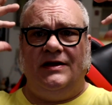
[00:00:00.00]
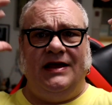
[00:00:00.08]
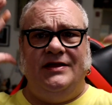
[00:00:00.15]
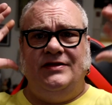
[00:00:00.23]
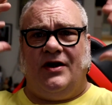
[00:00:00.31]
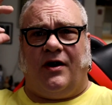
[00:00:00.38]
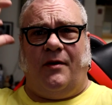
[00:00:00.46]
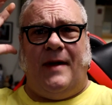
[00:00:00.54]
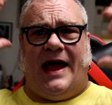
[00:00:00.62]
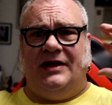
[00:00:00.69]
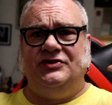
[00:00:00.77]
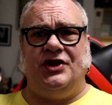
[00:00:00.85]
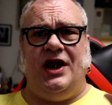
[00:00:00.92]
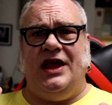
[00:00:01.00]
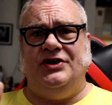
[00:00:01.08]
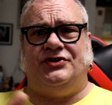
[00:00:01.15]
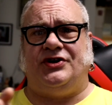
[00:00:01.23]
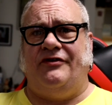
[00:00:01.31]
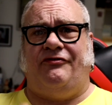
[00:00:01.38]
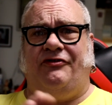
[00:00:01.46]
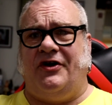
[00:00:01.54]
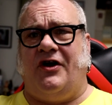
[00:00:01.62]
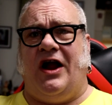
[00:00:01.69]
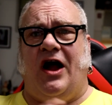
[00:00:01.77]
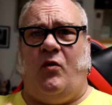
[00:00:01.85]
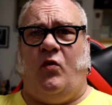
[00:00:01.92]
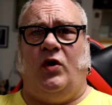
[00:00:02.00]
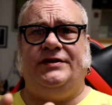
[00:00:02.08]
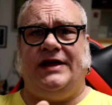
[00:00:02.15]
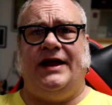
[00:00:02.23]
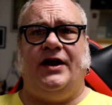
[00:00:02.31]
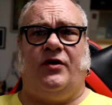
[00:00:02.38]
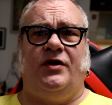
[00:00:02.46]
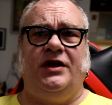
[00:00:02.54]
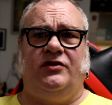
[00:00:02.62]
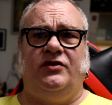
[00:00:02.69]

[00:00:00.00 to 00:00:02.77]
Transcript: in their imagination figure out what that area